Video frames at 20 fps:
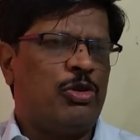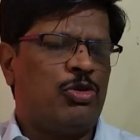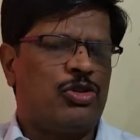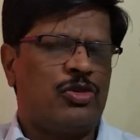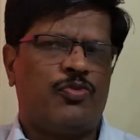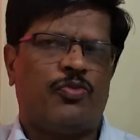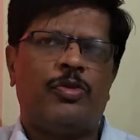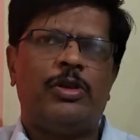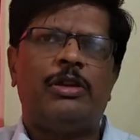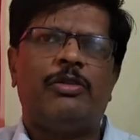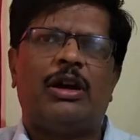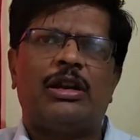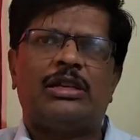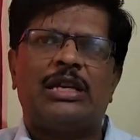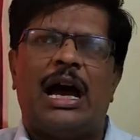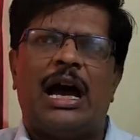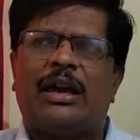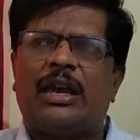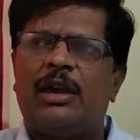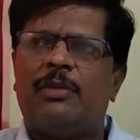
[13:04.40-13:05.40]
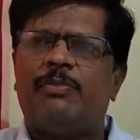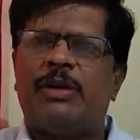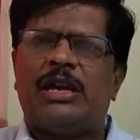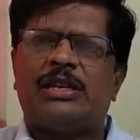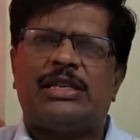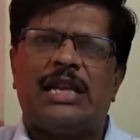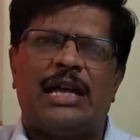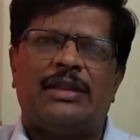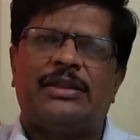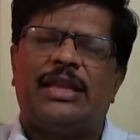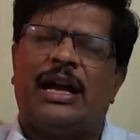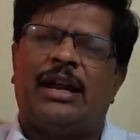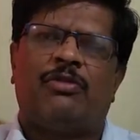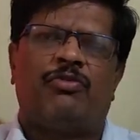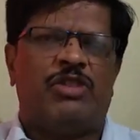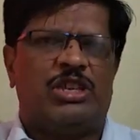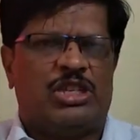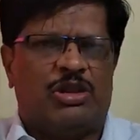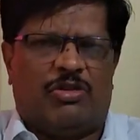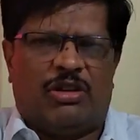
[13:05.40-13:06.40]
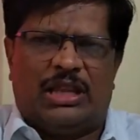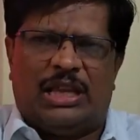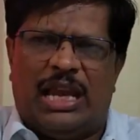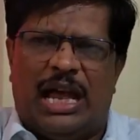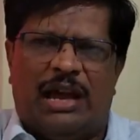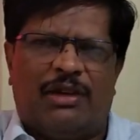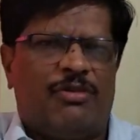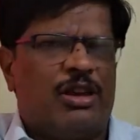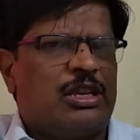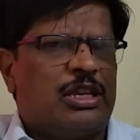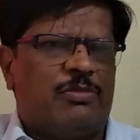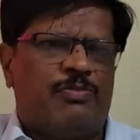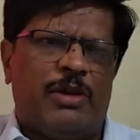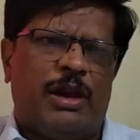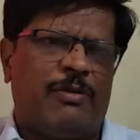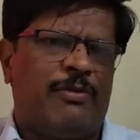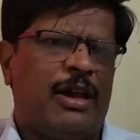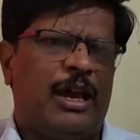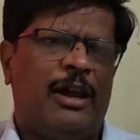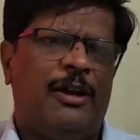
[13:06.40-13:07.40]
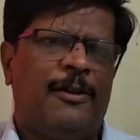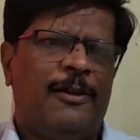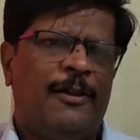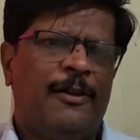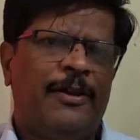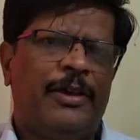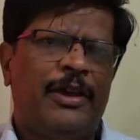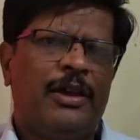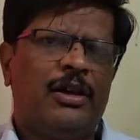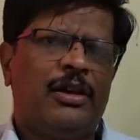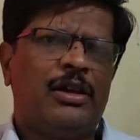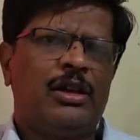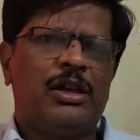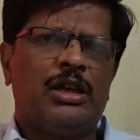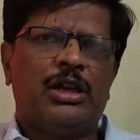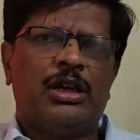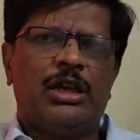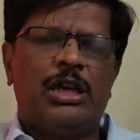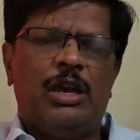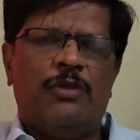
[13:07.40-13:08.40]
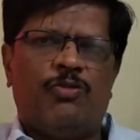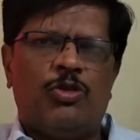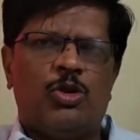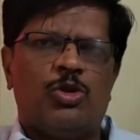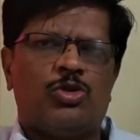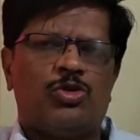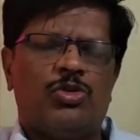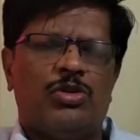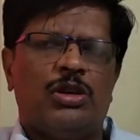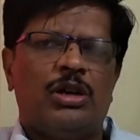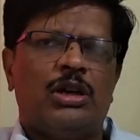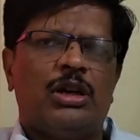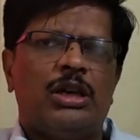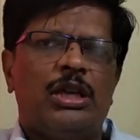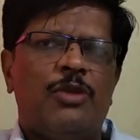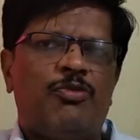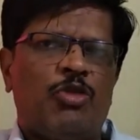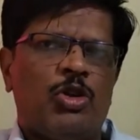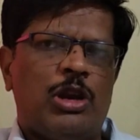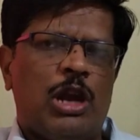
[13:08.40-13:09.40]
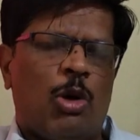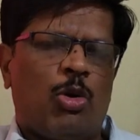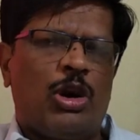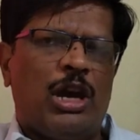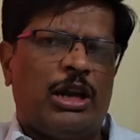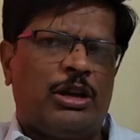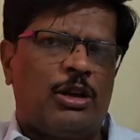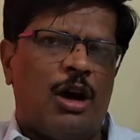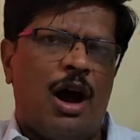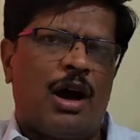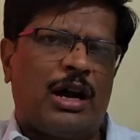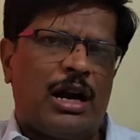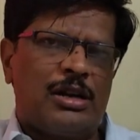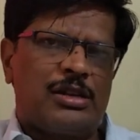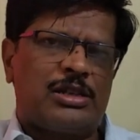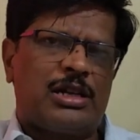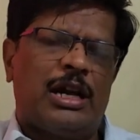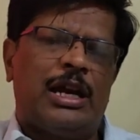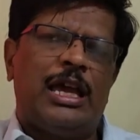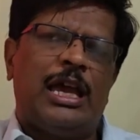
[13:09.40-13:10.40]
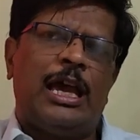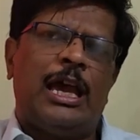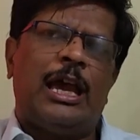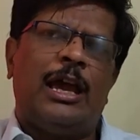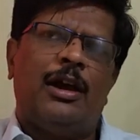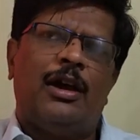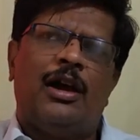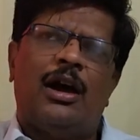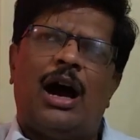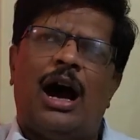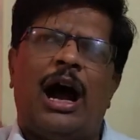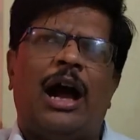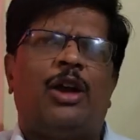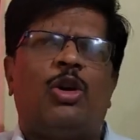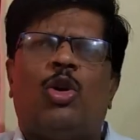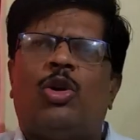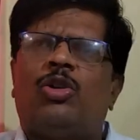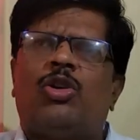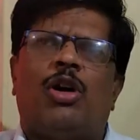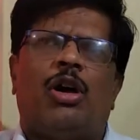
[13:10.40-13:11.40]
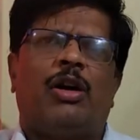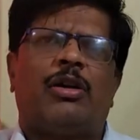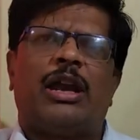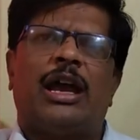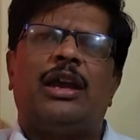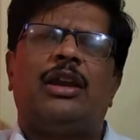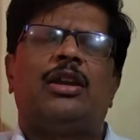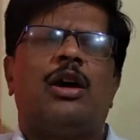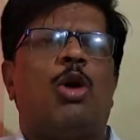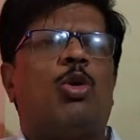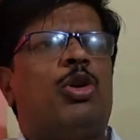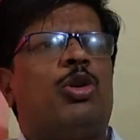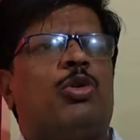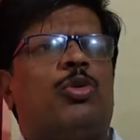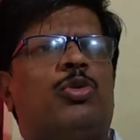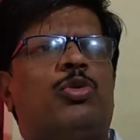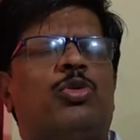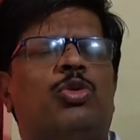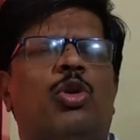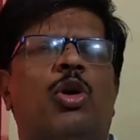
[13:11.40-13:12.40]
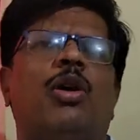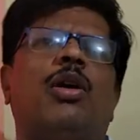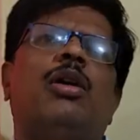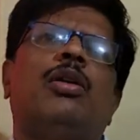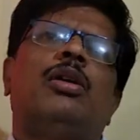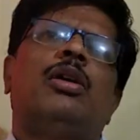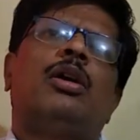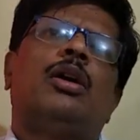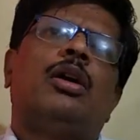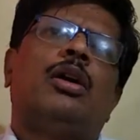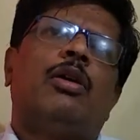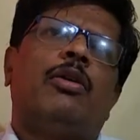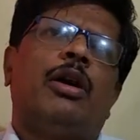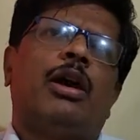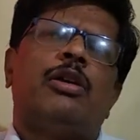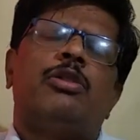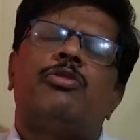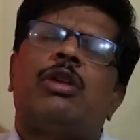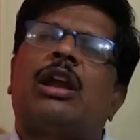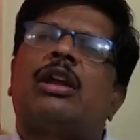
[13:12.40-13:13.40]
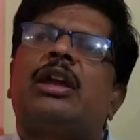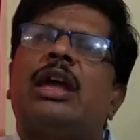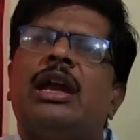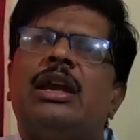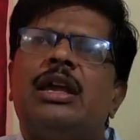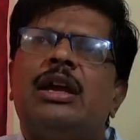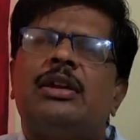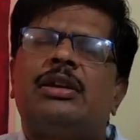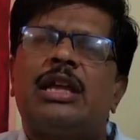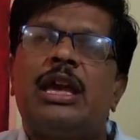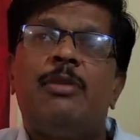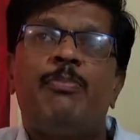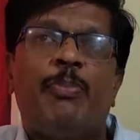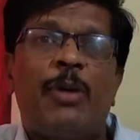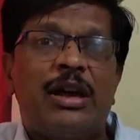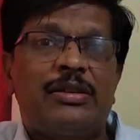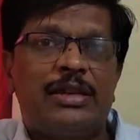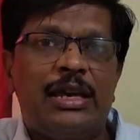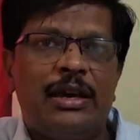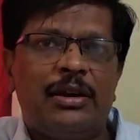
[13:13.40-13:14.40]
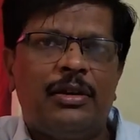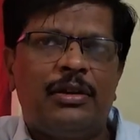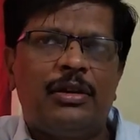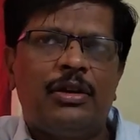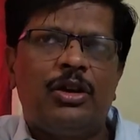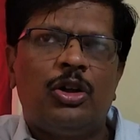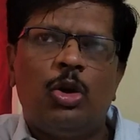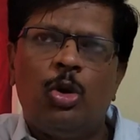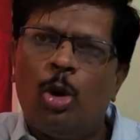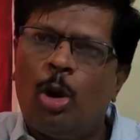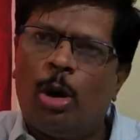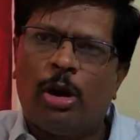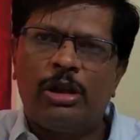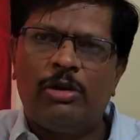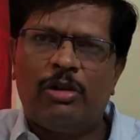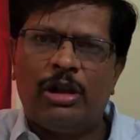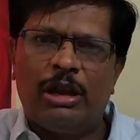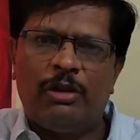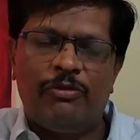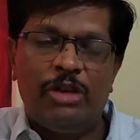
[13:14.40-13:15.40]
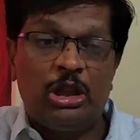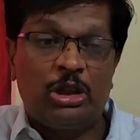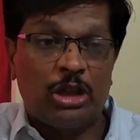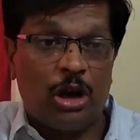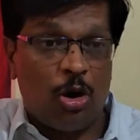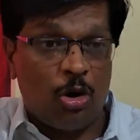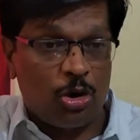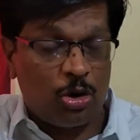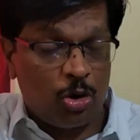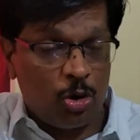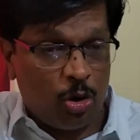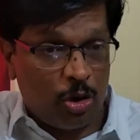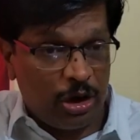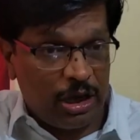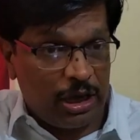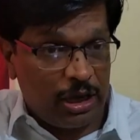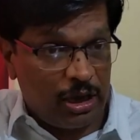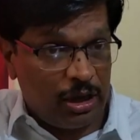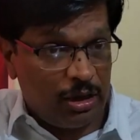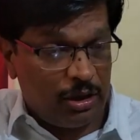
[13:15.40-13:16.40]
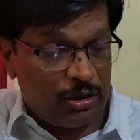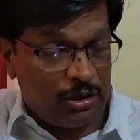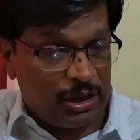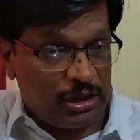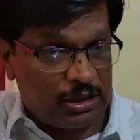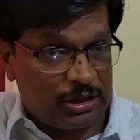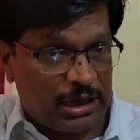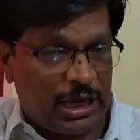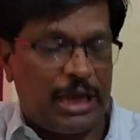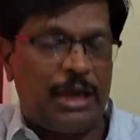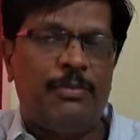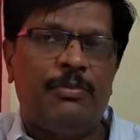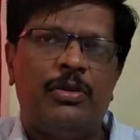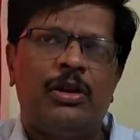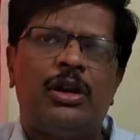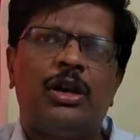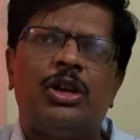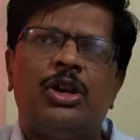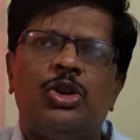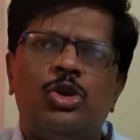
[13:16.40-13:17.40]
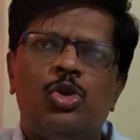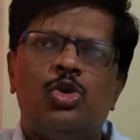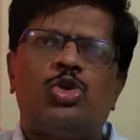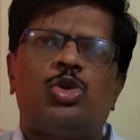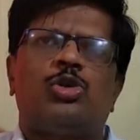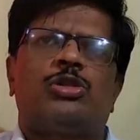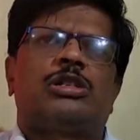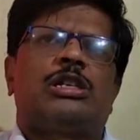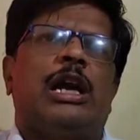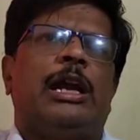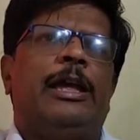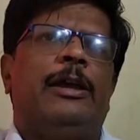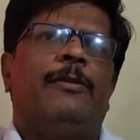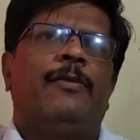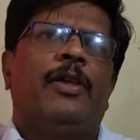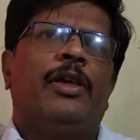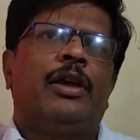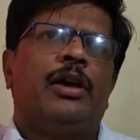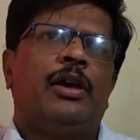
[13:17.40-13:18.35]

beautiful you are talking based on that, whichever the language it may be. If you loudly talk and study, I don't know, right? How do you know where you are getting time passing? No, you will, without knowing the time, you should study.